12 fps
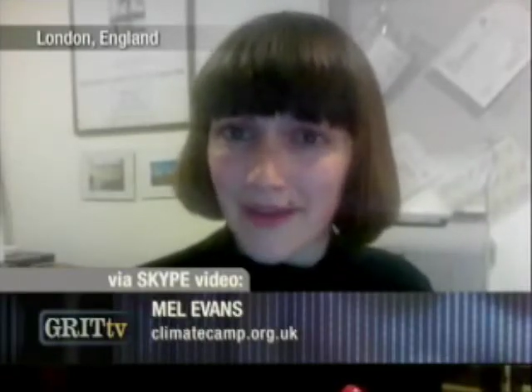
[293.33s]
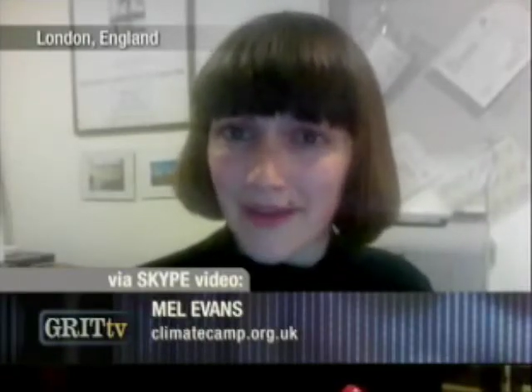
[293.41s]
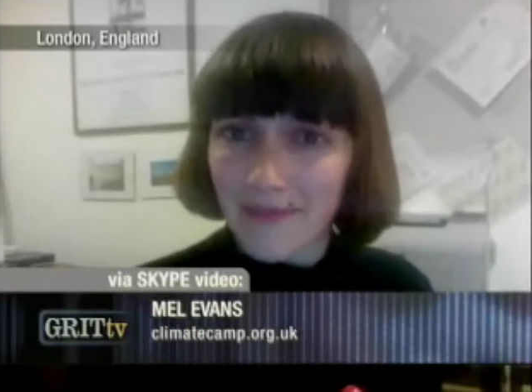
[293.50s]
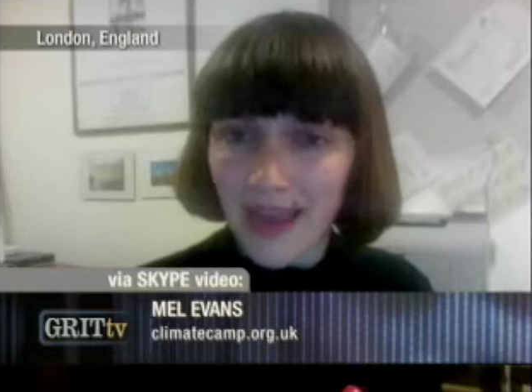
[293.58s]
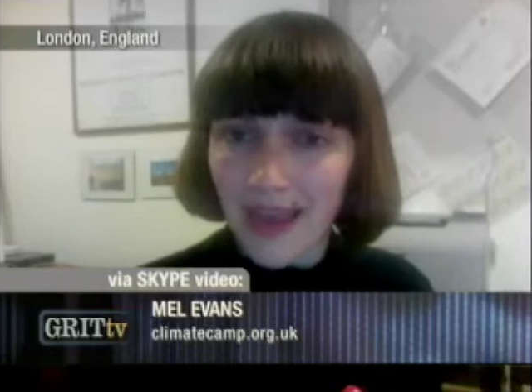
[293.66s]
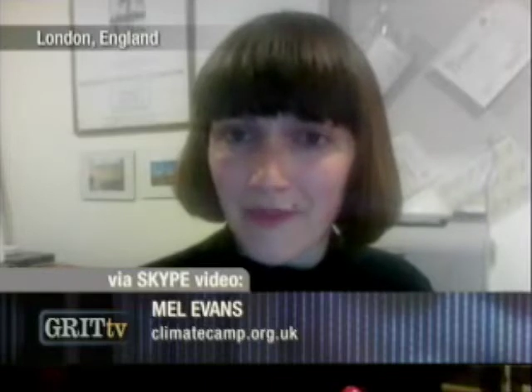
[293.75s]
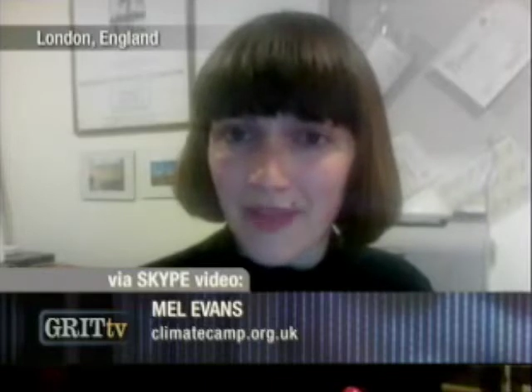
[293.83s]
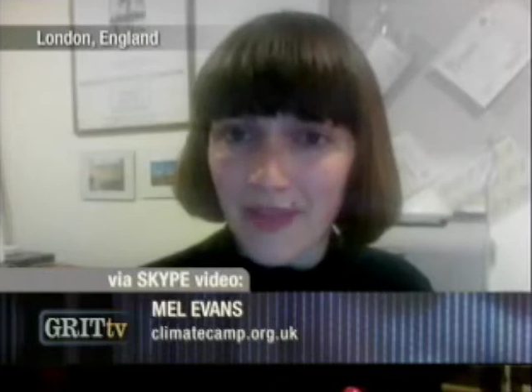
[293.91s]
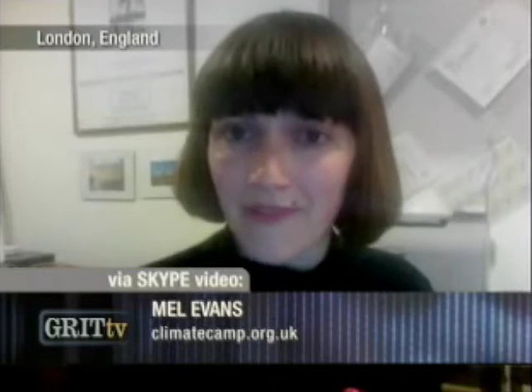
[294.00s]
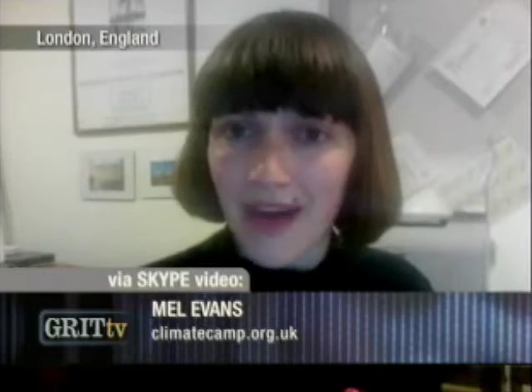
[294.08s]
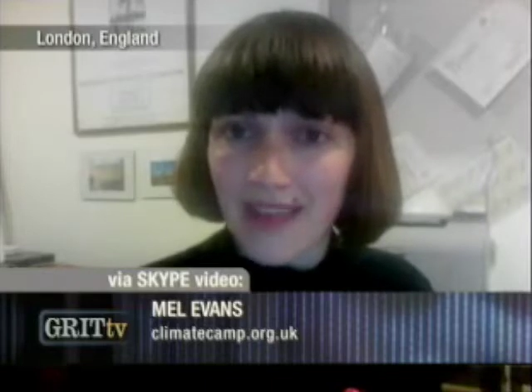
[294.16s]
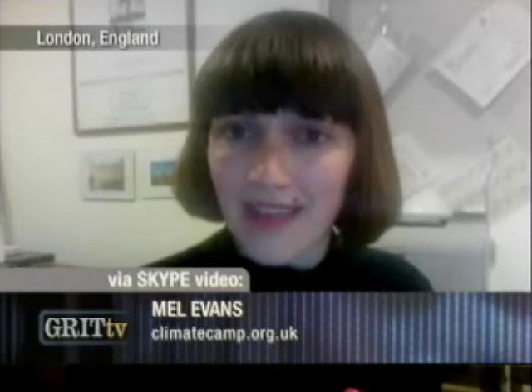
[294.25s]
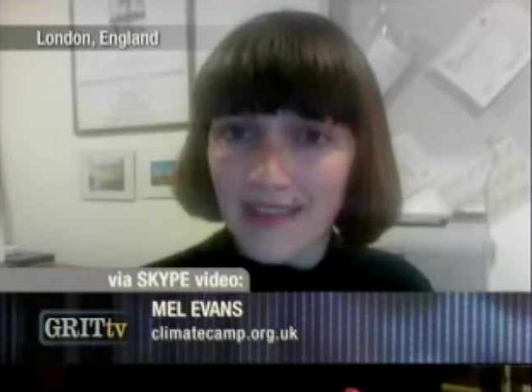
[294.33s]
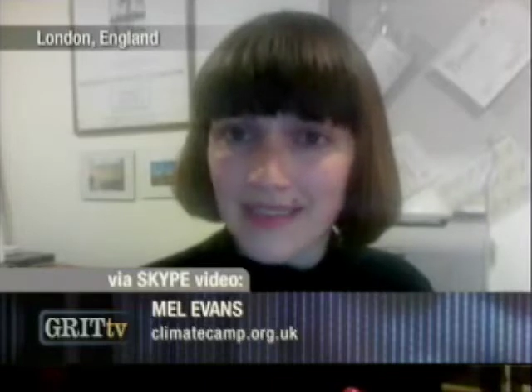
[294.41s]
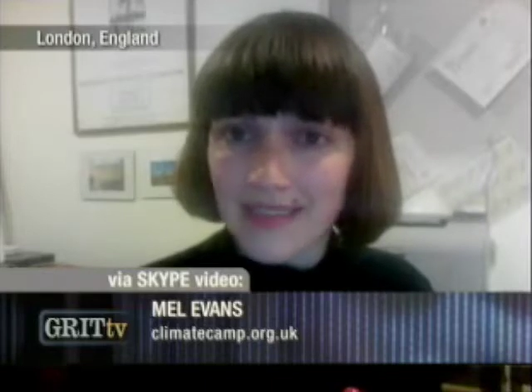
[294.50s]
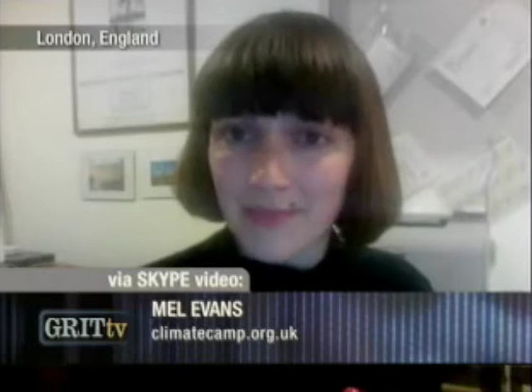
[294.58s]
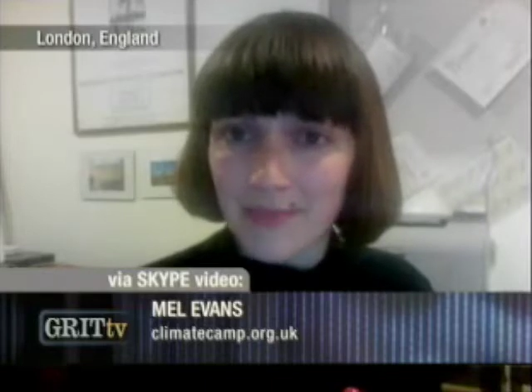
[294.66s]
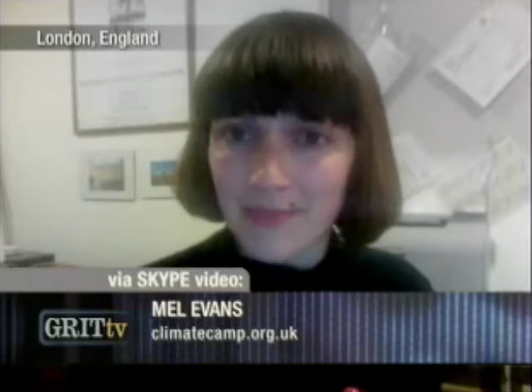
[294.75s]
out of their vans. They
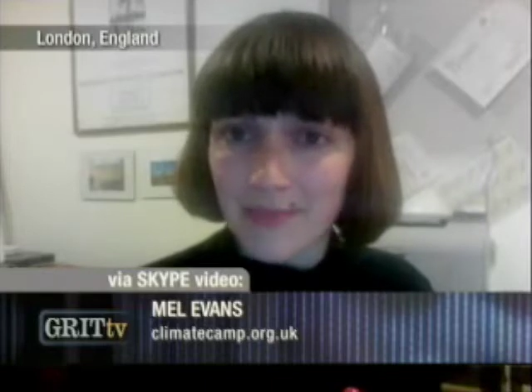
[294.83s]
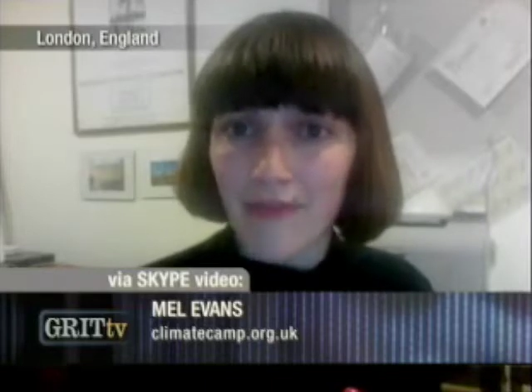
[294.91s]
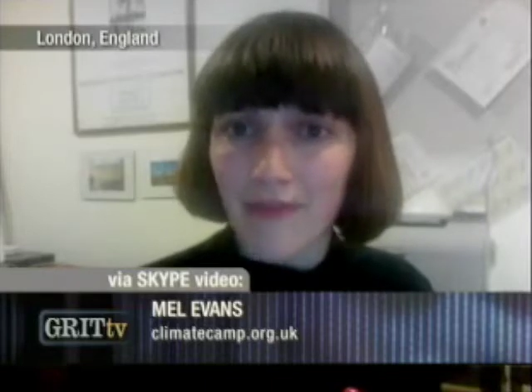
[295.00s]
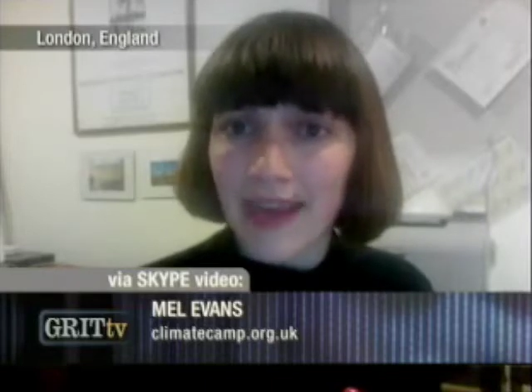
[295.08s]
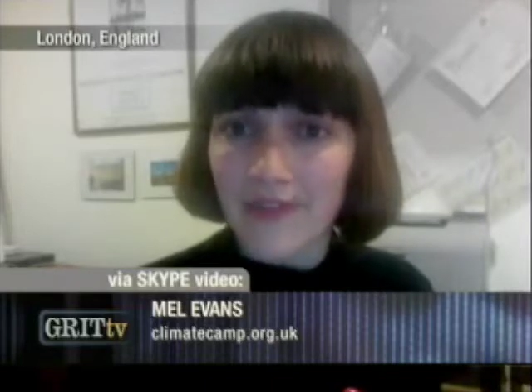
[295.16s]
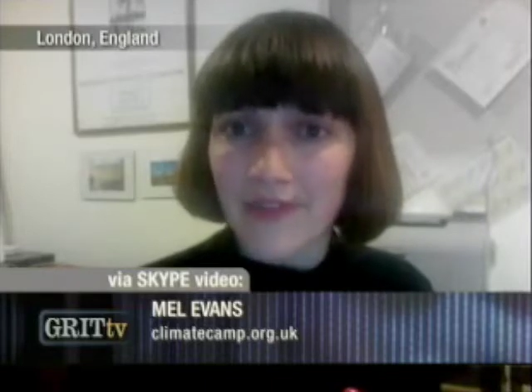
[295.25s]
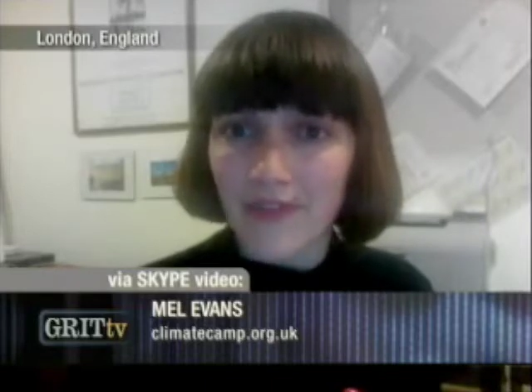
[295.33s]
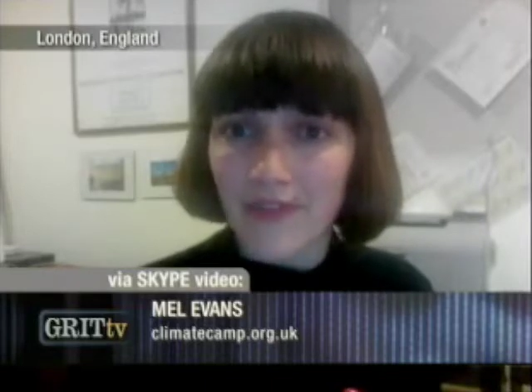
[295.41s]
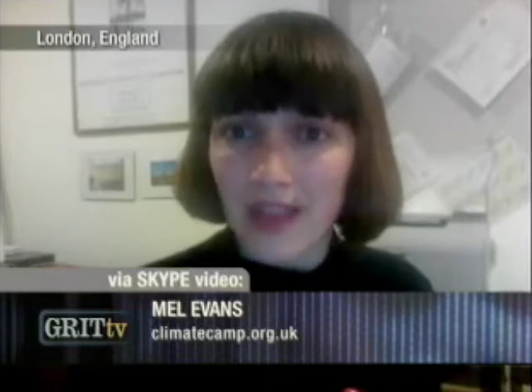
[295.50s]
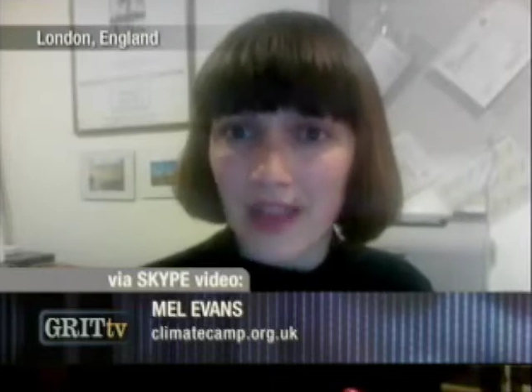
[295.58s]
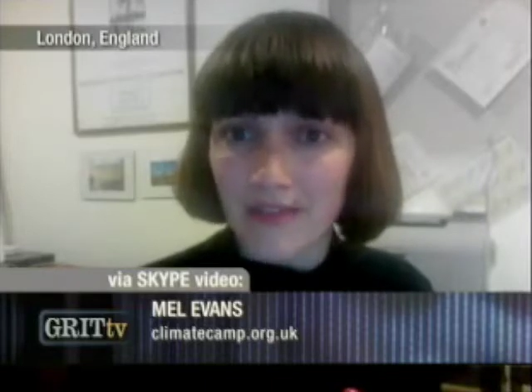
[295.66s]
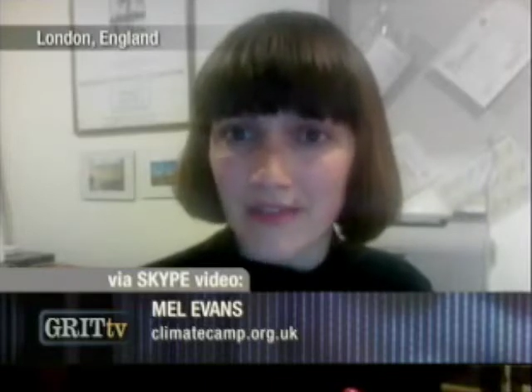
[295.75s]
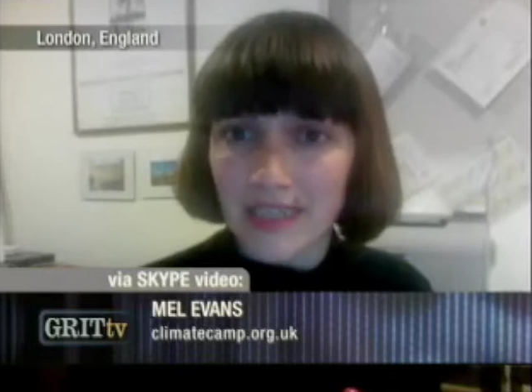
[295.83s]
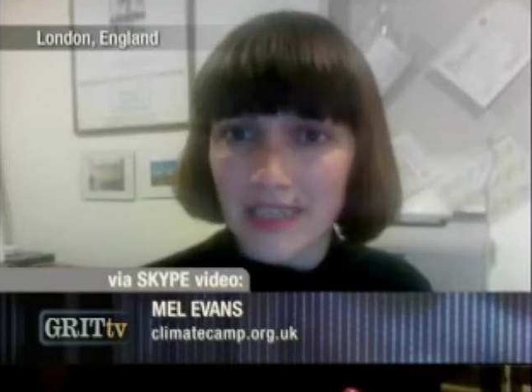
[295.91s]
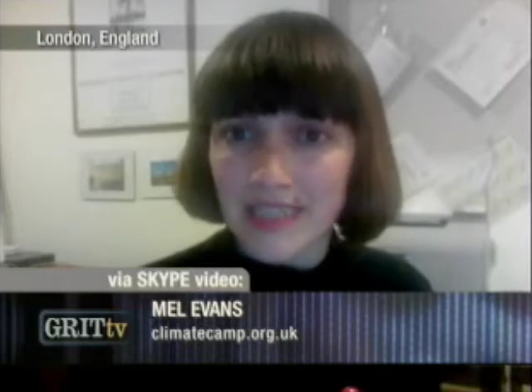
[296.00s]
played Ride of Valkyries.